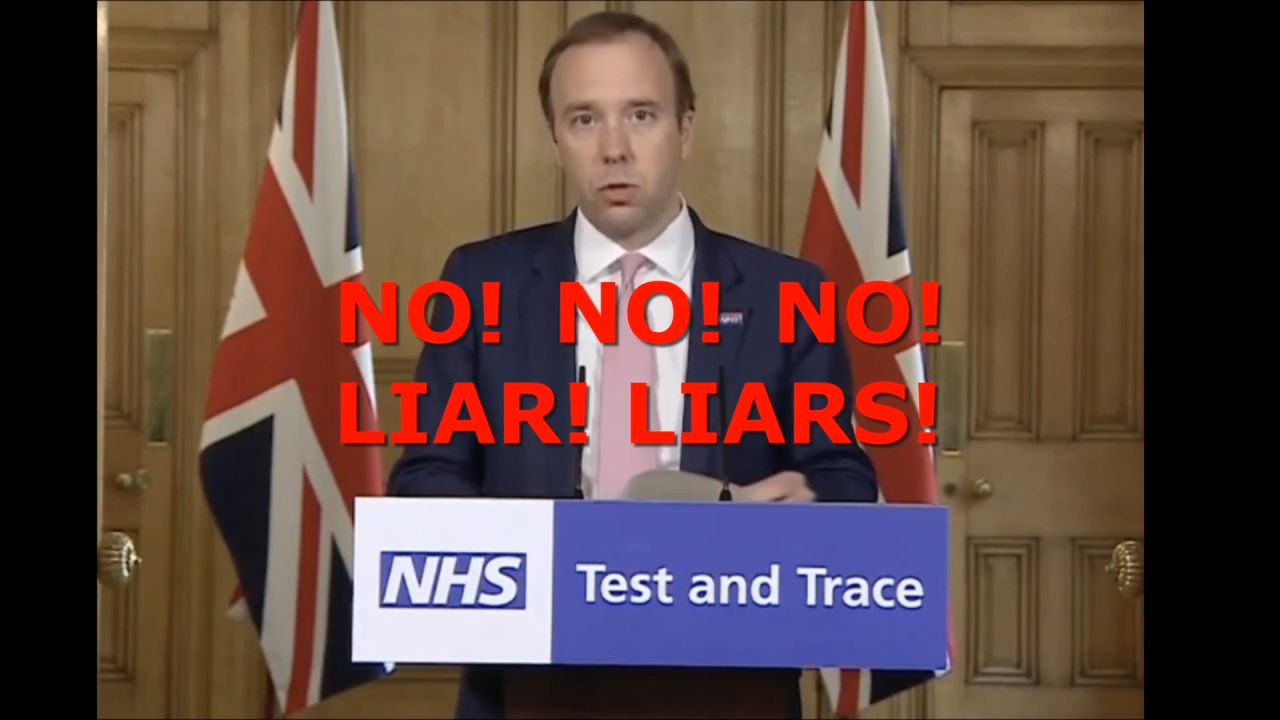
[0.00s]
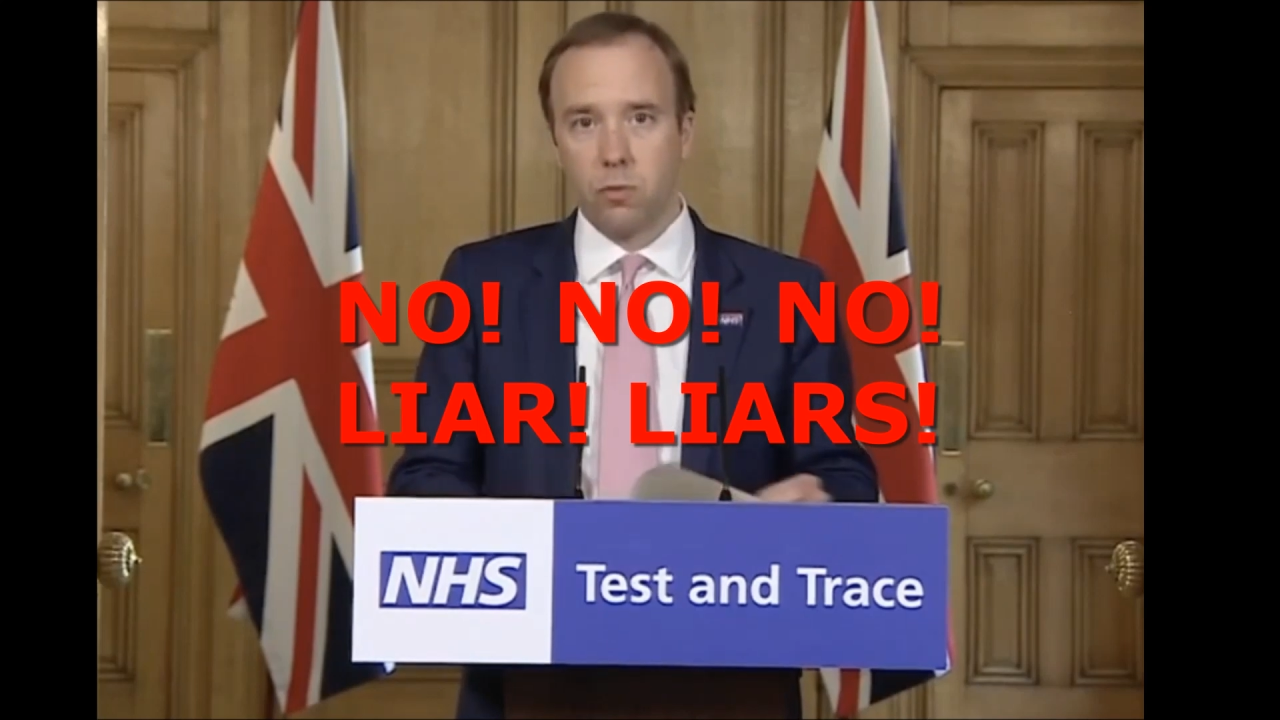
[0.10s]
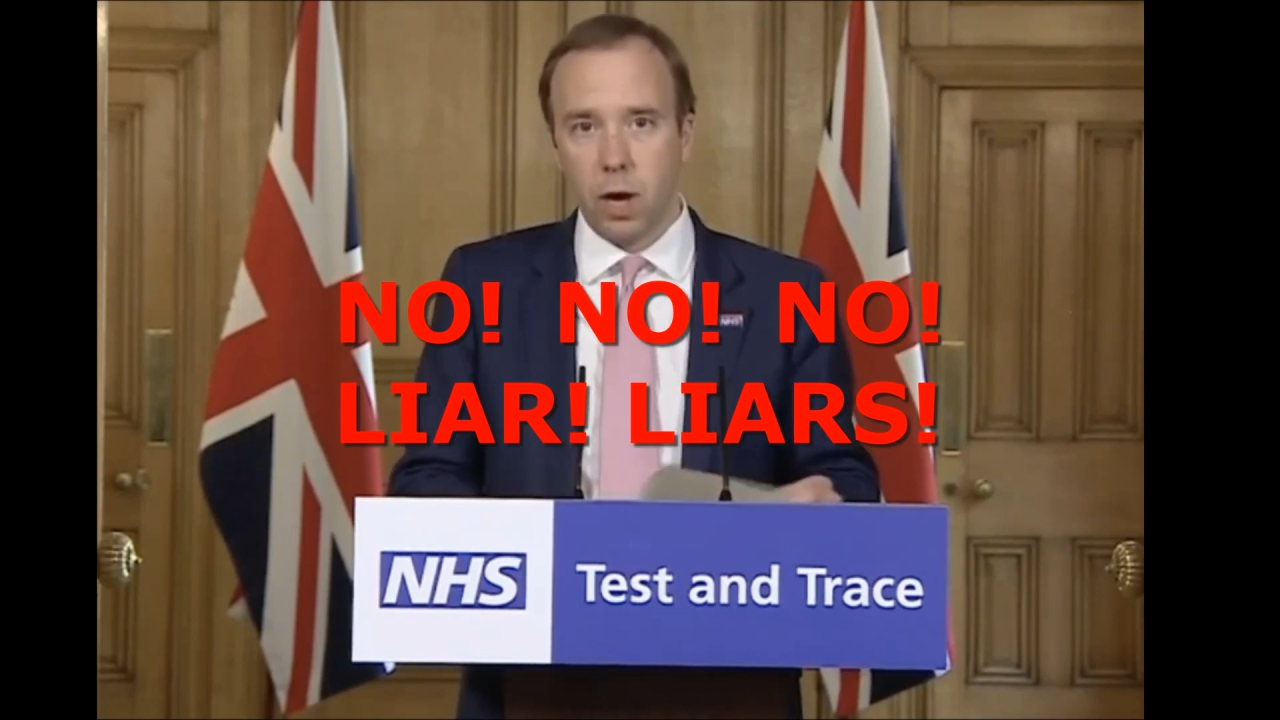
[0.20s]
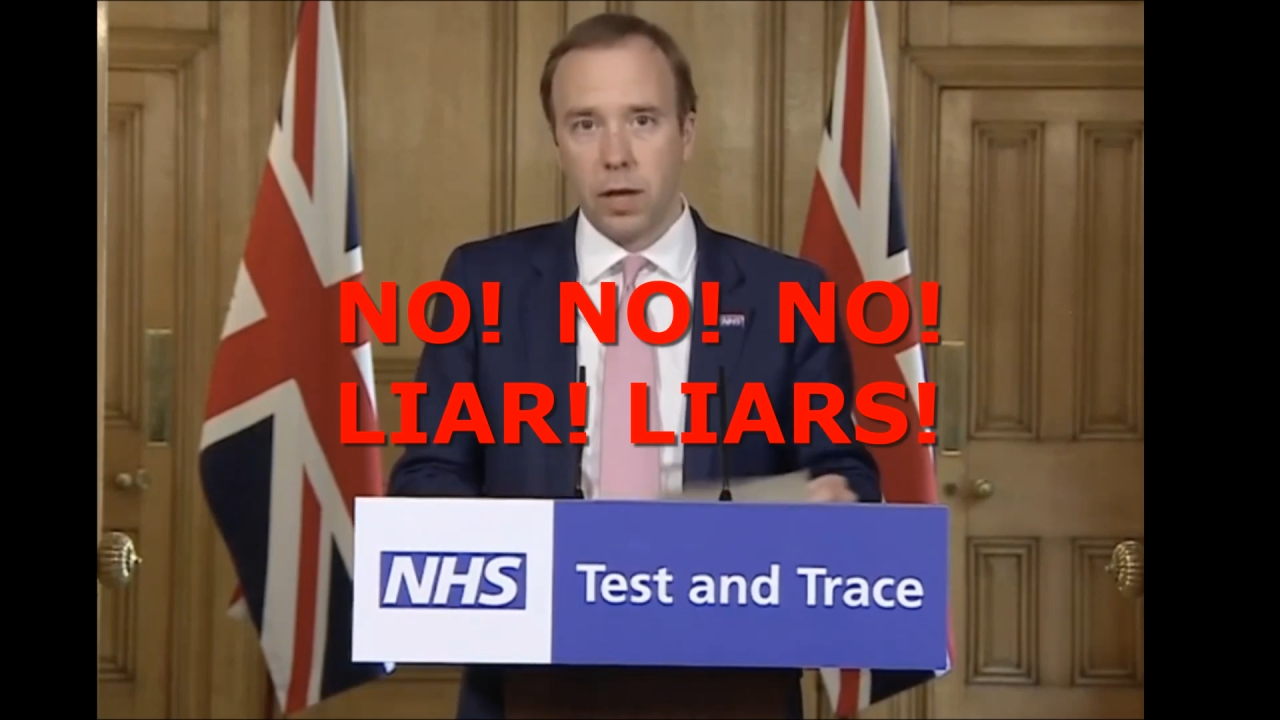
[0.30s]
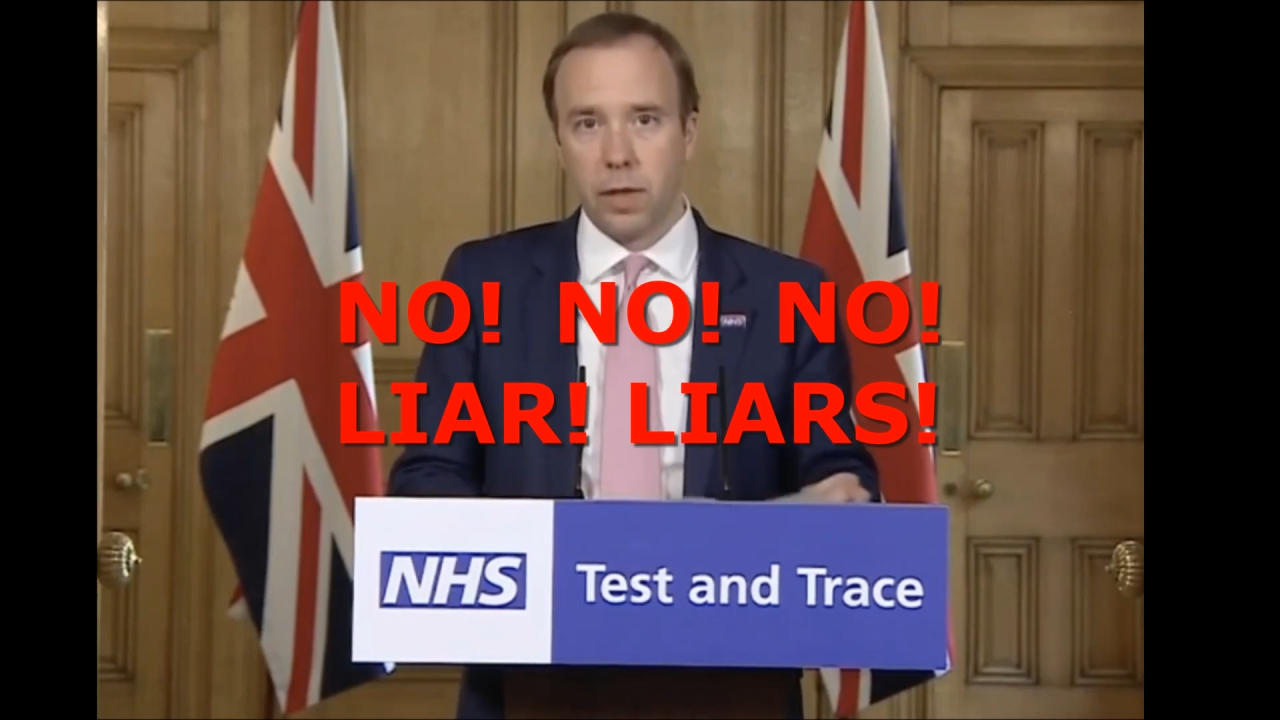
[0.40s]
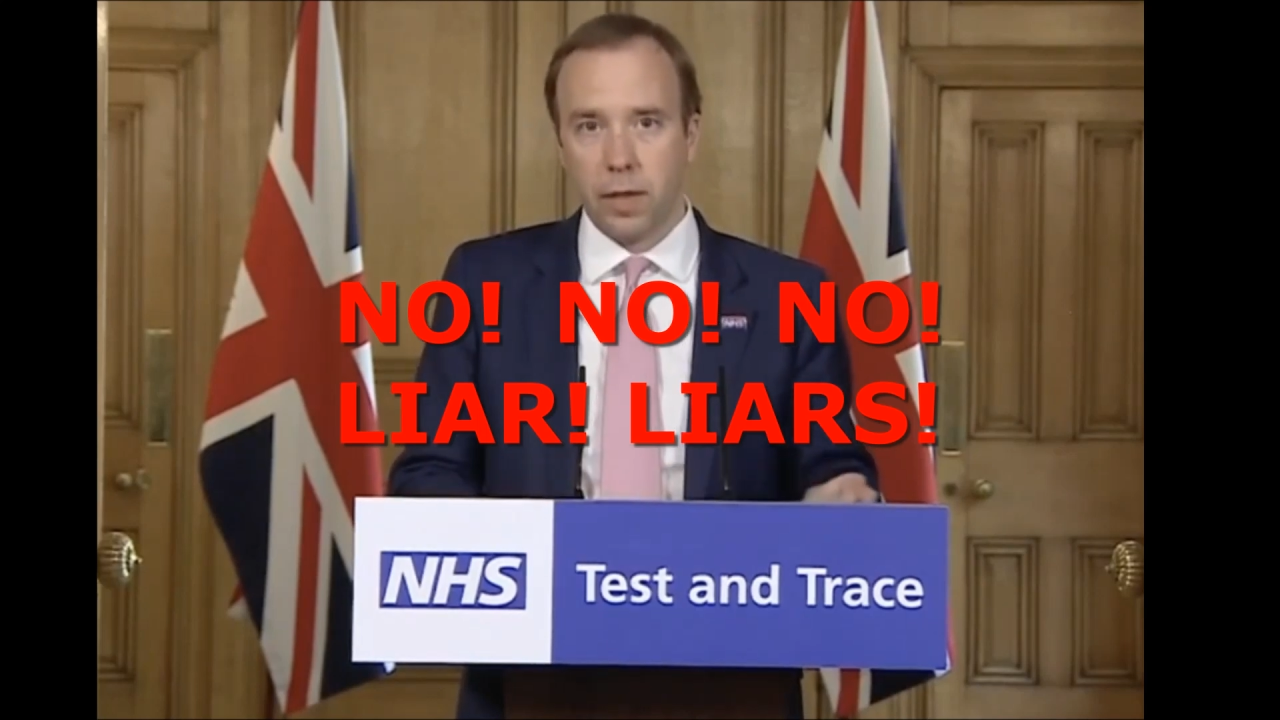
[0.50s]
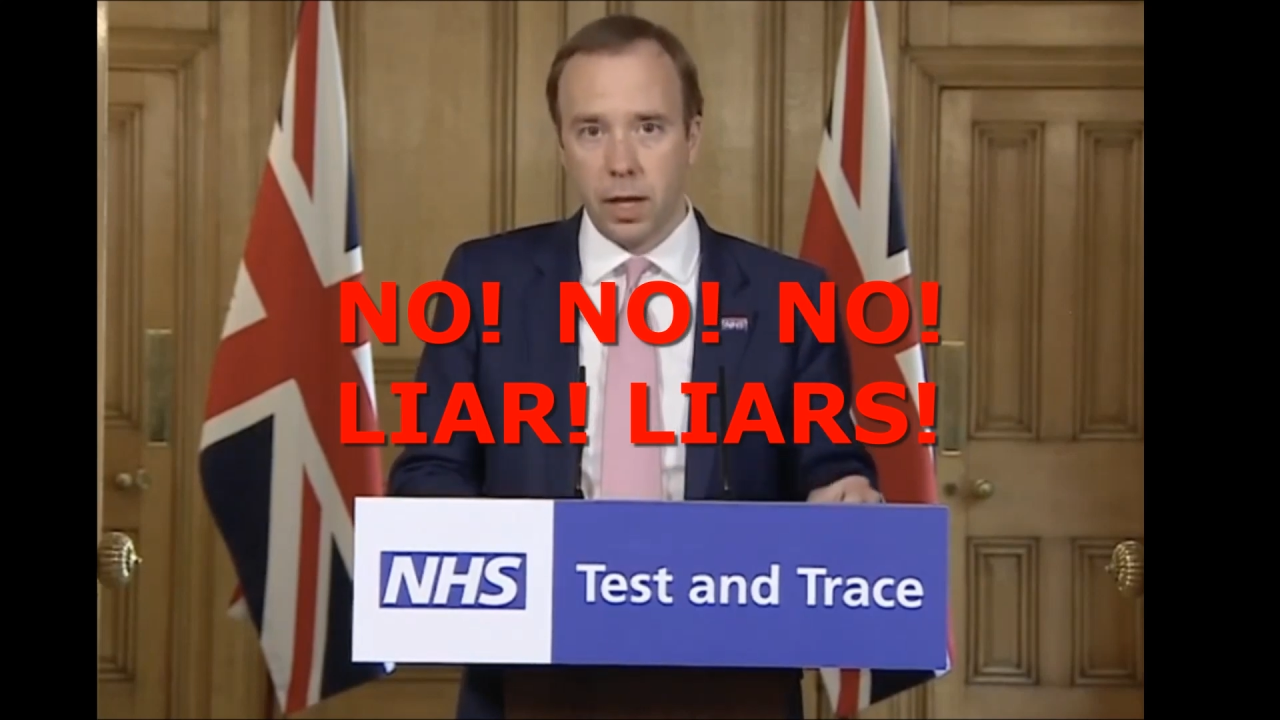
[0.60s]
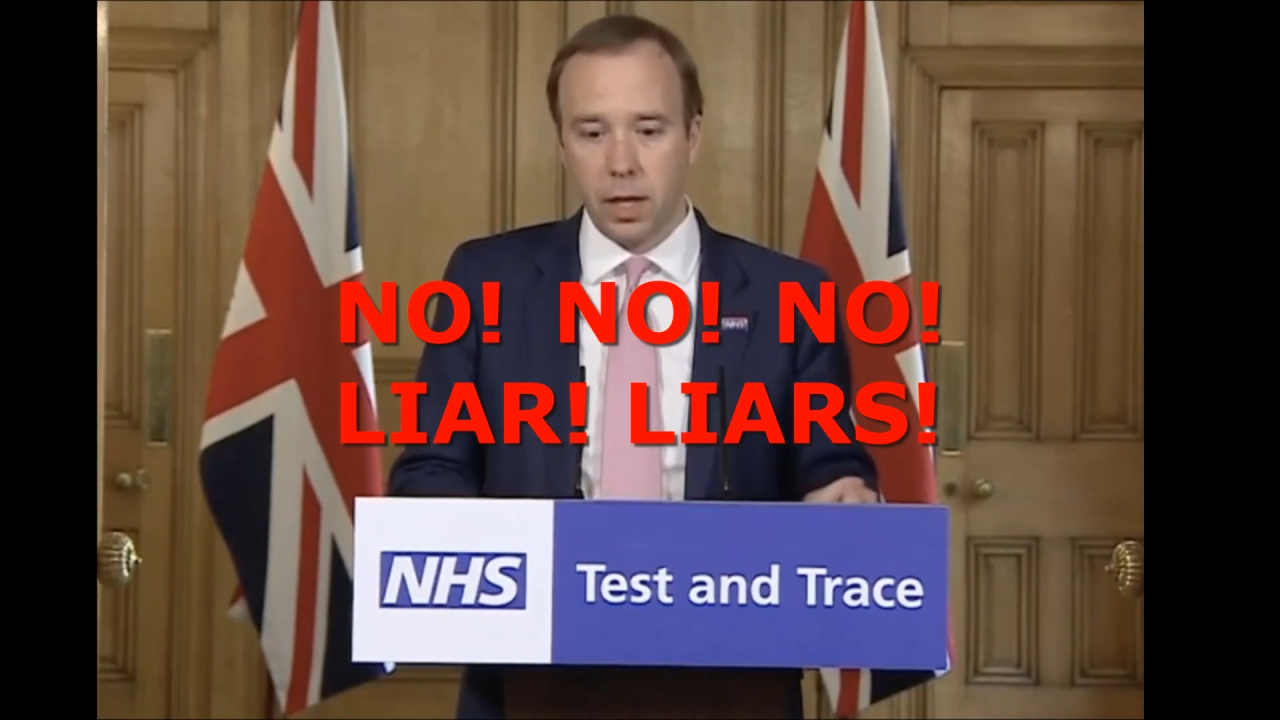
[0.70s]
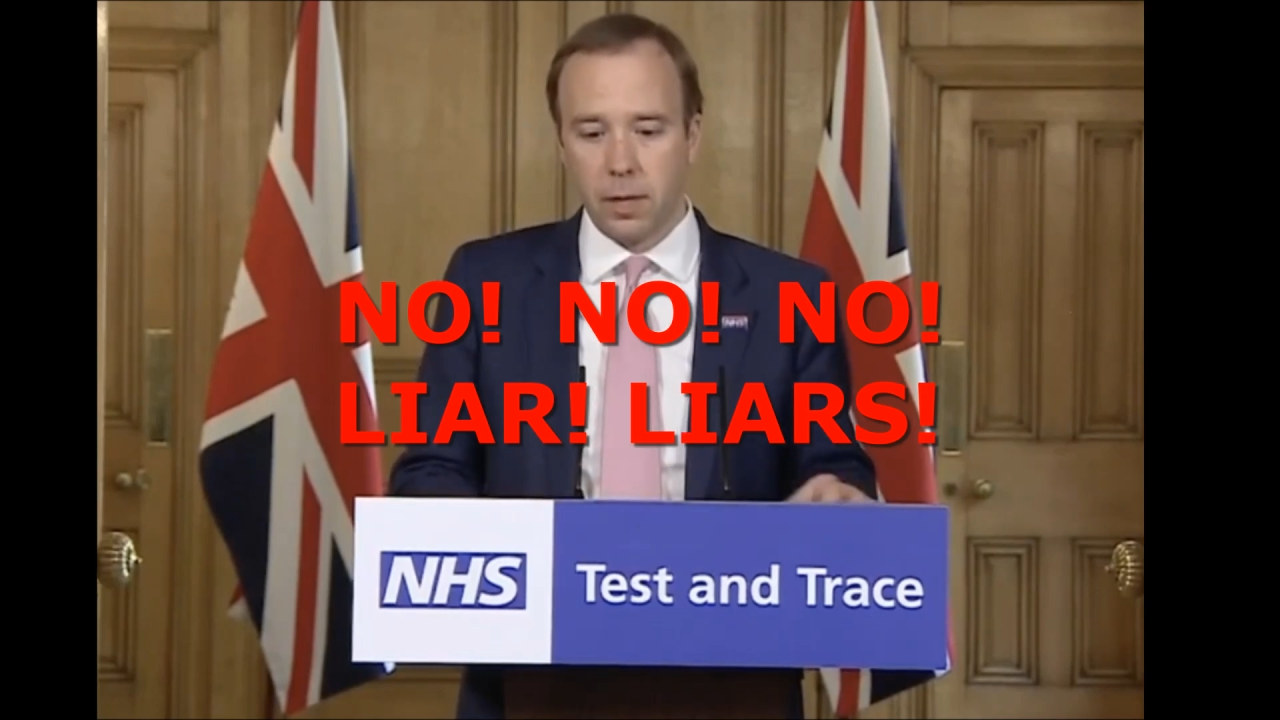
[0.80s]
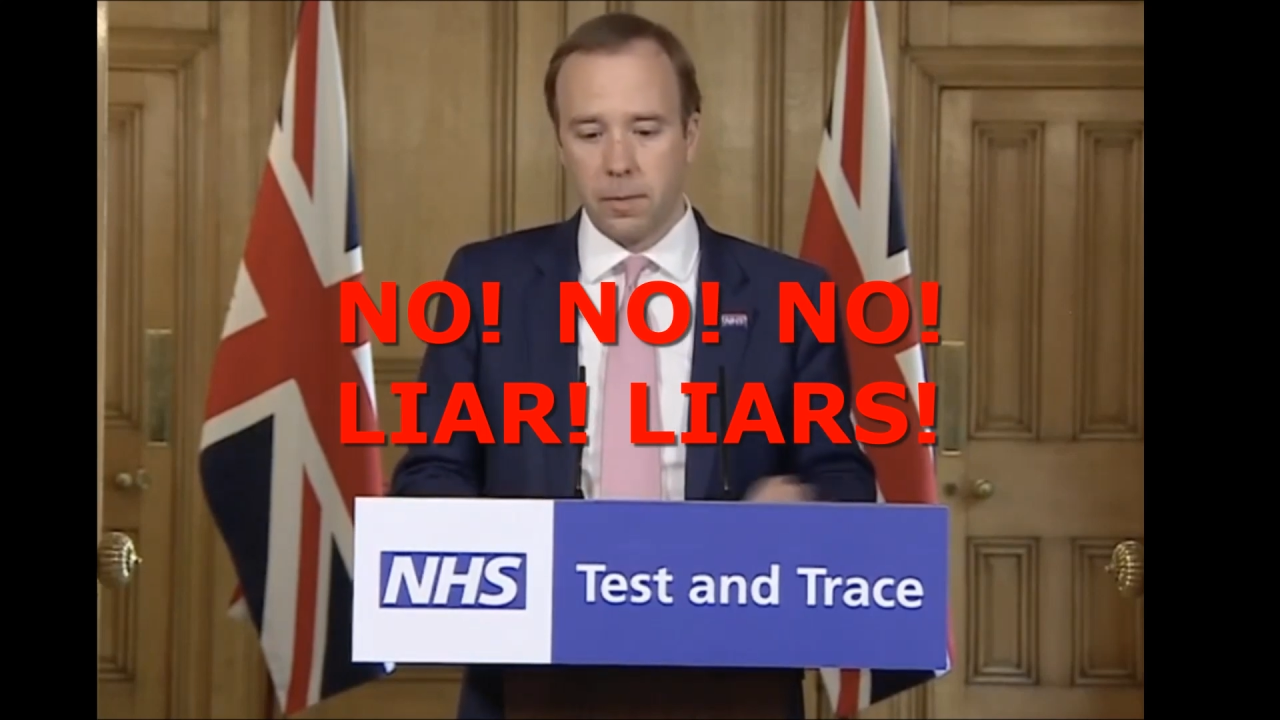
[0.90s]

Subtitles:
right thing.